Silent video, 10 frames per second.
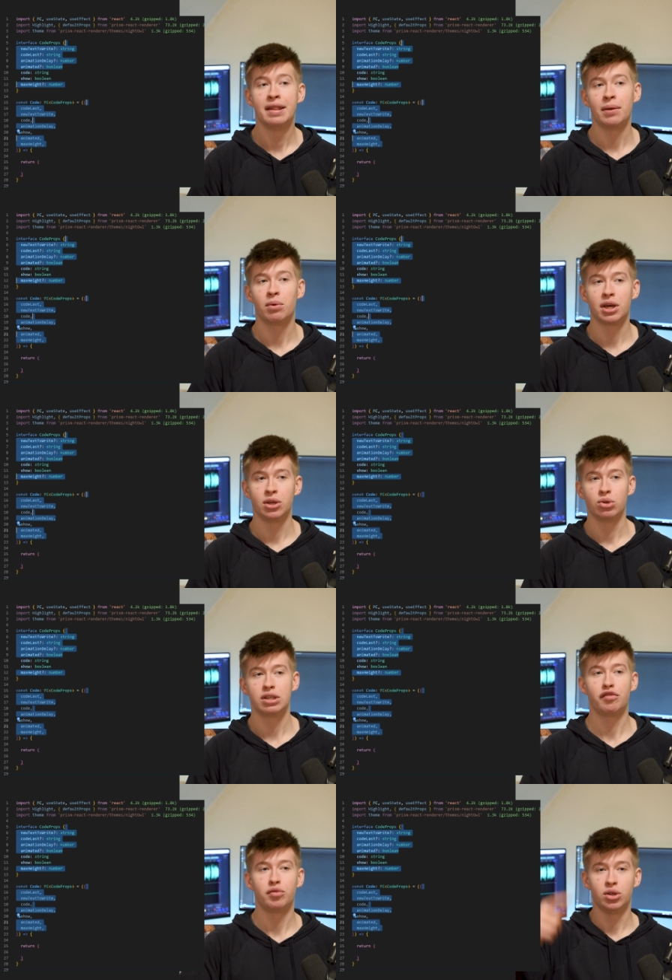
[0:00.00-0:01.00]
that we can
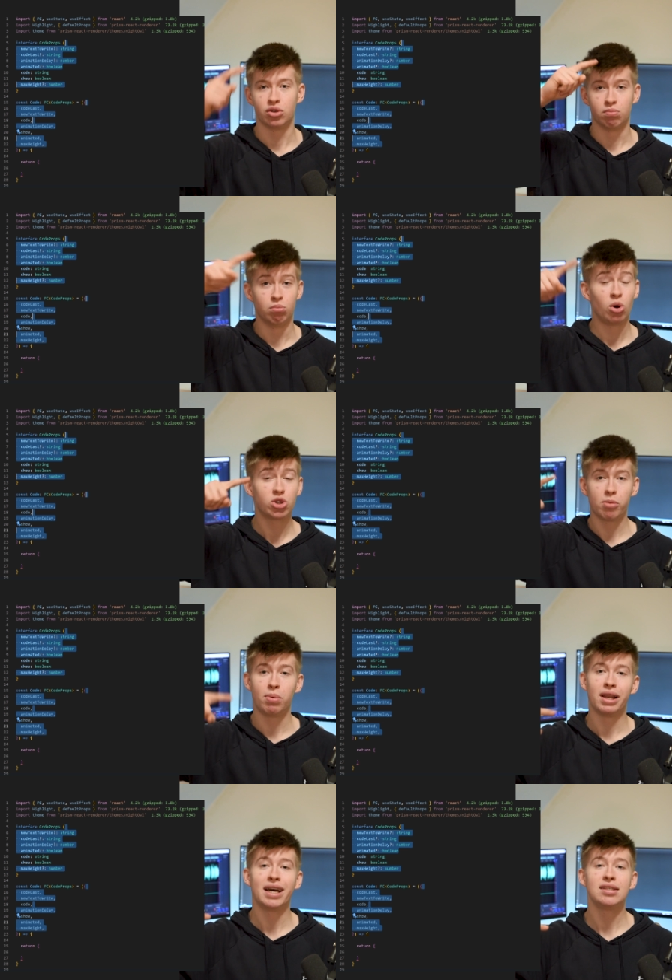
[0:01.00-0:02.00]
use if we use
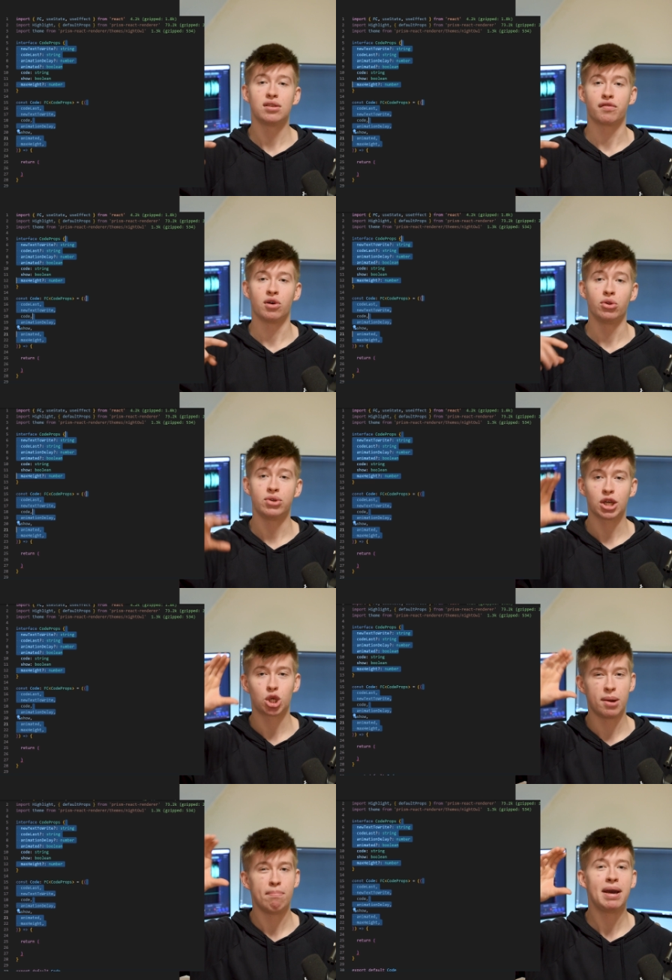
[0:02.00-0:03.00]
multiple lines of code to
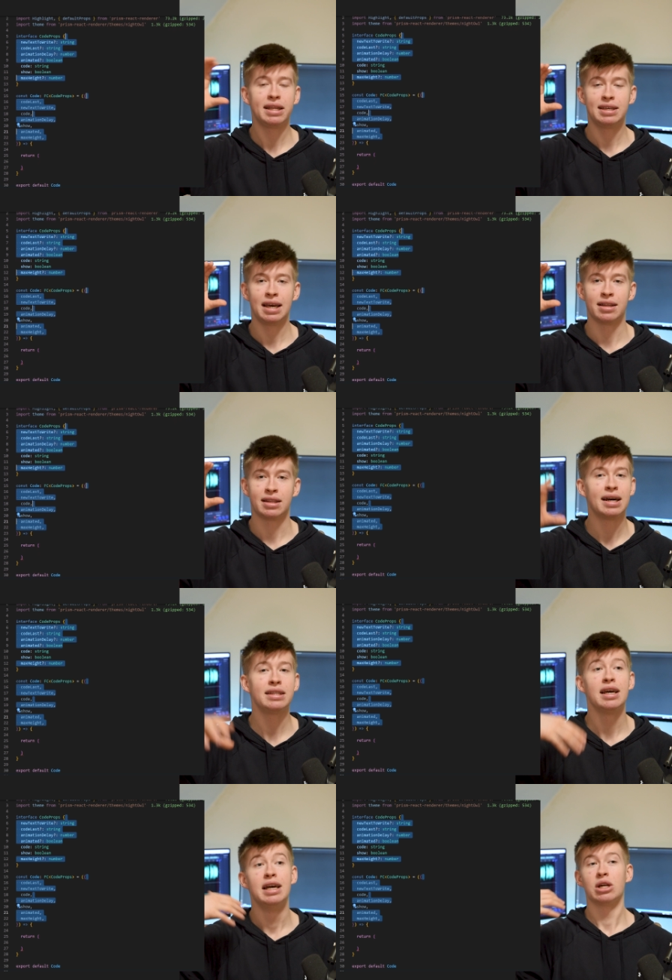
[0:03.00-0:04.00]
actually maintain that height,